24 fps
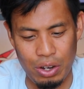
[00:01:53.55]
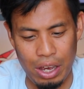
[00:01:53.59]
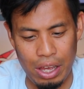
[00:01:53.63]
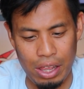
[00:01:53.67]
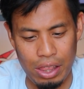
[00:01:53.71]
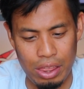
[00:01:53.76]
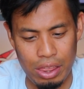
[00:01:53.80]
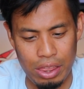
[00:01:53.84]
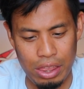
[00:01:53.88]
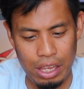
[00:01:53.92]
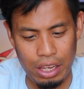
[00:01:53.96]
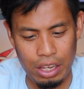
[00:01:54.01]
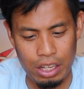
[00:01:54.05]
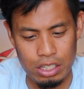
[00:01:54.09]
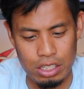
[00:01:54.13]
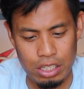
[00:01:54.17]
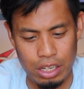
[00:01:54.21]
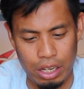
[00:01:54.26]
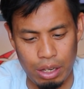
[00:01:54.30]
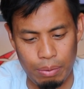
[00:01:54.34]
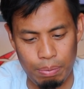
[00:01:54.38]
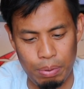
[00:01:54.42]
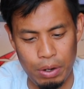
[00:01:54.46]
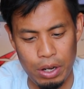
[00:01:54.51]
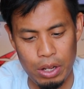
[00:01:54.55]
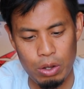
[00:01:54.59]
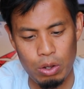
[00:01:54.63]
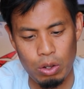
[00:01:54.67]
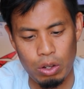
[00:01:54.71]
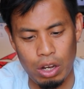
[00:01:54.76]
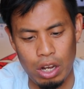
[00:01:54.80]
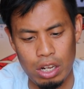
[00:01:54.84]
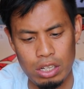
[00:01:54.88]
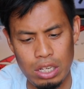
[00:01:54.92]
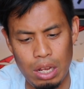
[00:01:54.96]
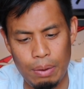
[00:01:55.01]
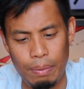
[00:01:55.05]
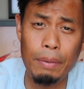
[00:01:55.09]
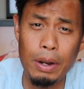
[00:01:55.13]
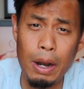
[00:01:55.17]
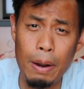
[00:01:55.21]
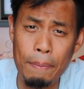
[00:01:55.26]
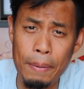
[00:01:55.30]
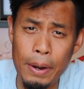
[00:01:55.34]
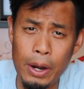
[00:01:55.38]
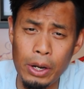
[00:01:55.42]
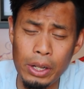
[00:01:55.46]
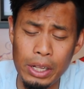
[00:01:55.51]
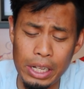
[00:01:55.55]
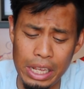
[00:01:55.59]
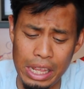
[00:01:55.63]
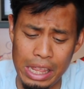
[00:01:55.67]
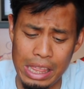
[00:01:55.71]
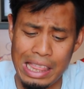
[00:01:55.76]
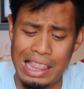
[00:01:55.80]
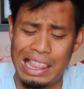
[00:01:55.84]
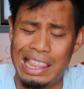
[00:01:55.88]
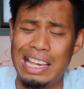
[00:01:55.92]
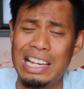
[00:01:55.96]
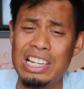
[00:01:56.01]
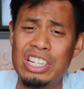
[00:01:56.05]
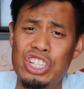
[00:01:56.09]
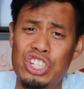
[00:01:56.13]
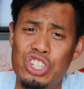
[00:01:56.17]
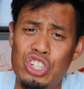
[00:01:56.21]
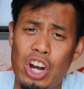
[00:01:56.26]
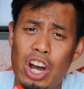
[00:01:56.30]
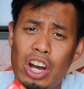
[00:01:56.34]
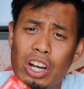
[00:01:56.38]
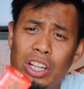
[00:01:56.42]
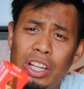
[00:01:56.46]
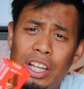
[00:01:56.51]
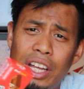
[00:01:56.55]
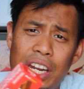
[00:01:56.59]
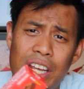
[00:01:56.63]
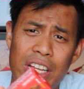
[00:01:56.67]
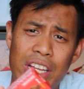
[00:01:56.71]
I think it's like a pretty cool concept. But apparently this chocolate